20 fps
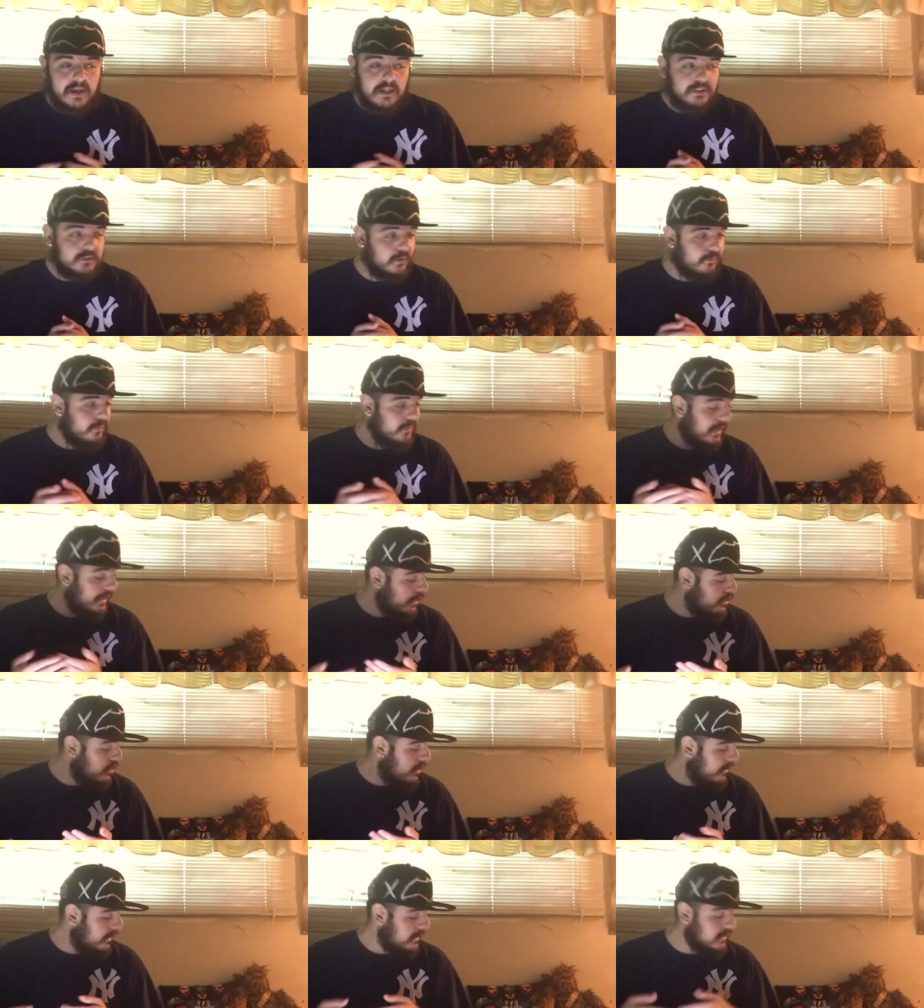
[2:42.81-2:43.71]
So if you like a
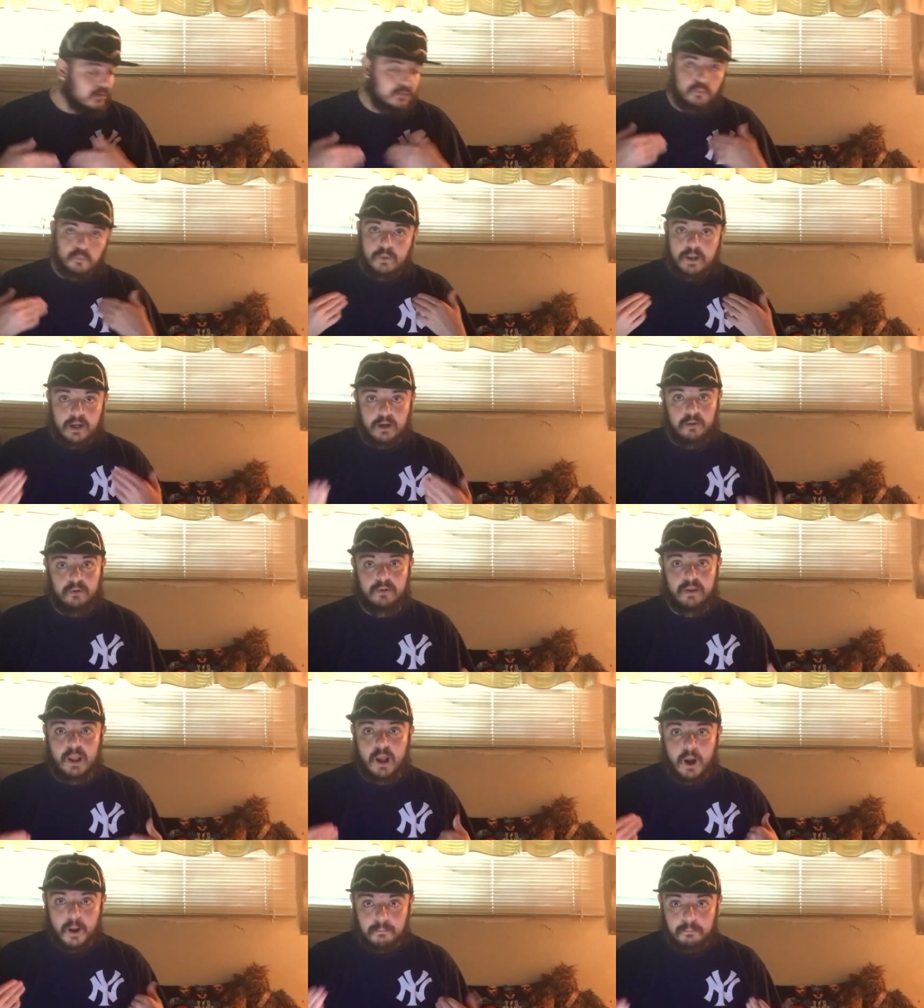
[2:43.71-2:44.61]
channel that's
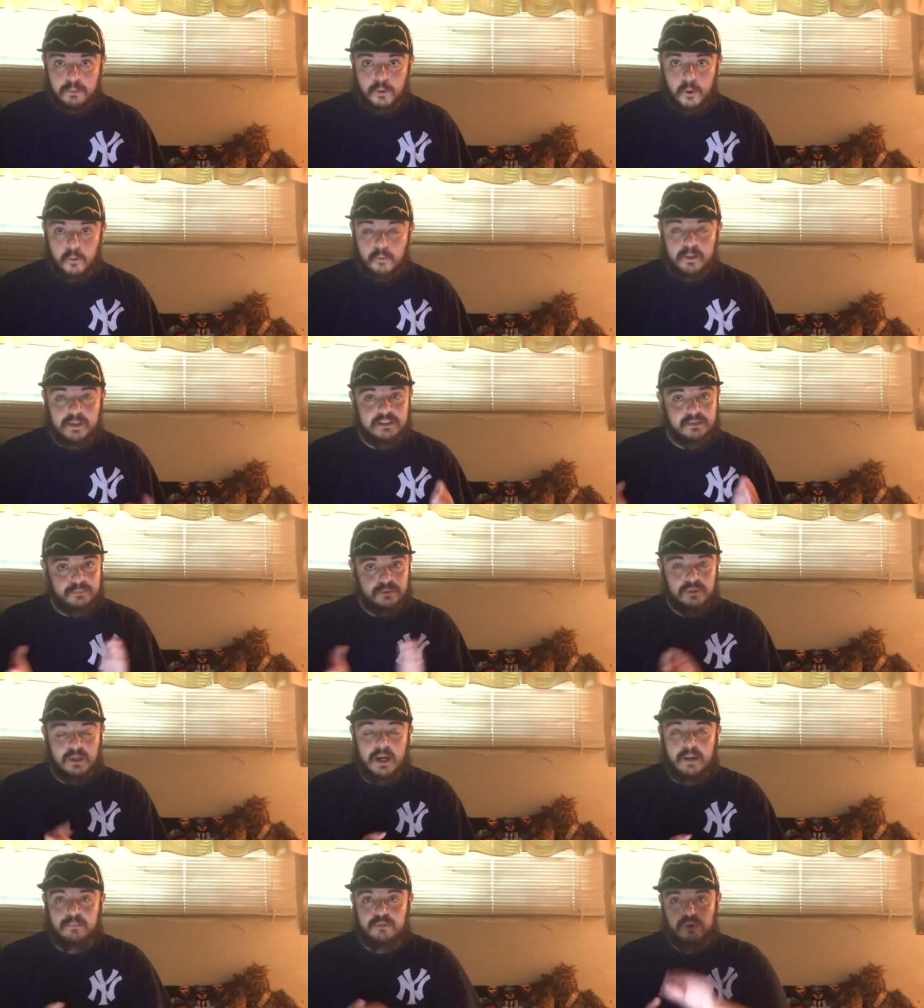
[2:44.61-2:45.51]
regularly uploading,
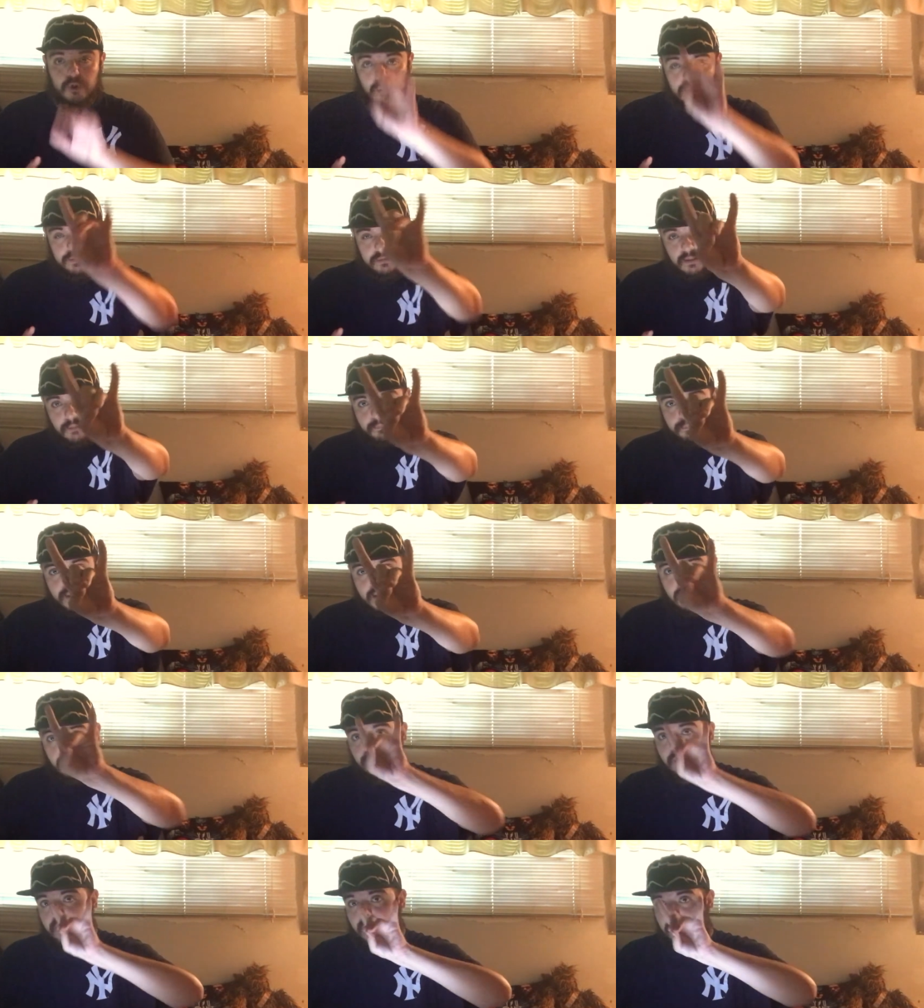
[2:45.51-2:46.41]
subscribe. Join the
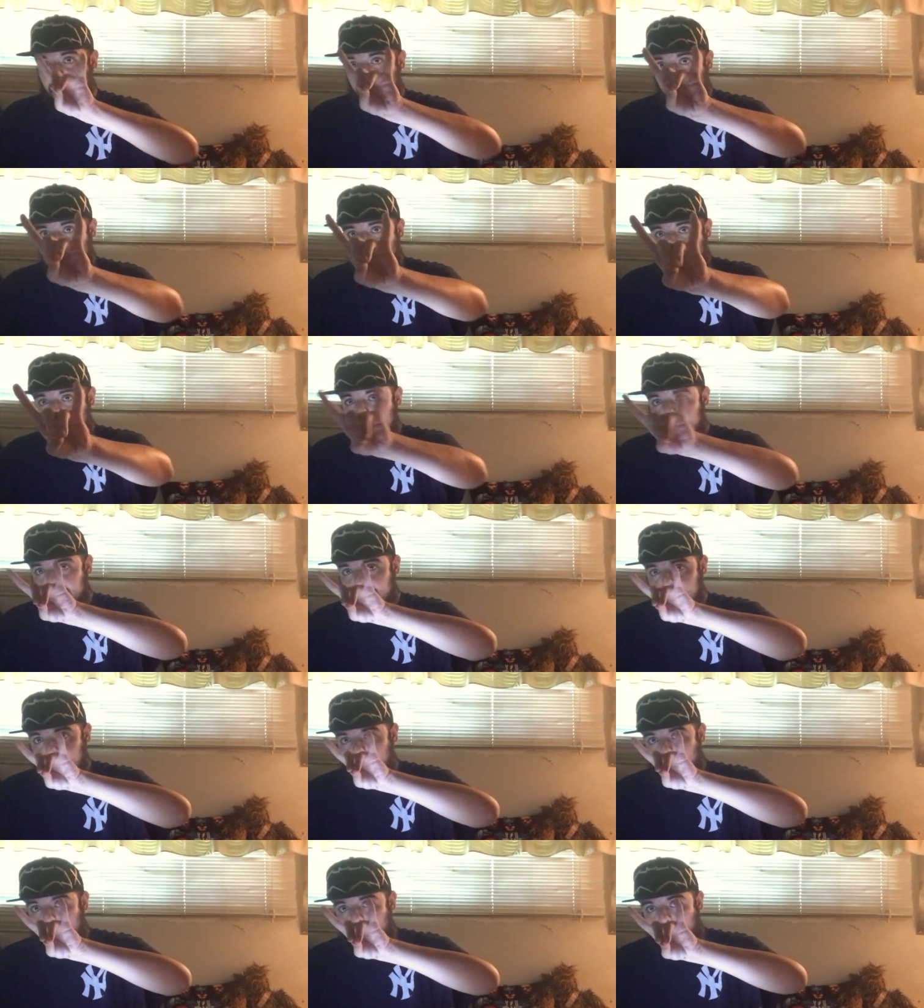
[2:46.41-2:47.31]
Clickbait Quick too.
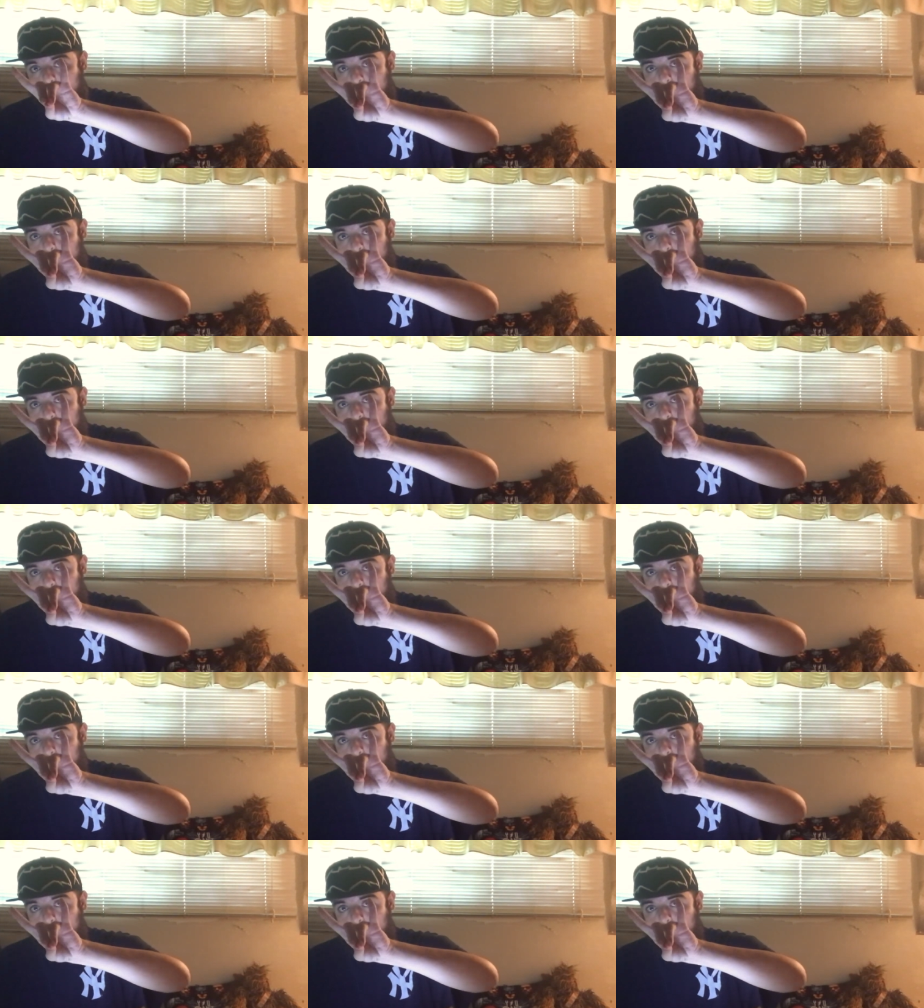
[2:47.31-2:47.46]
So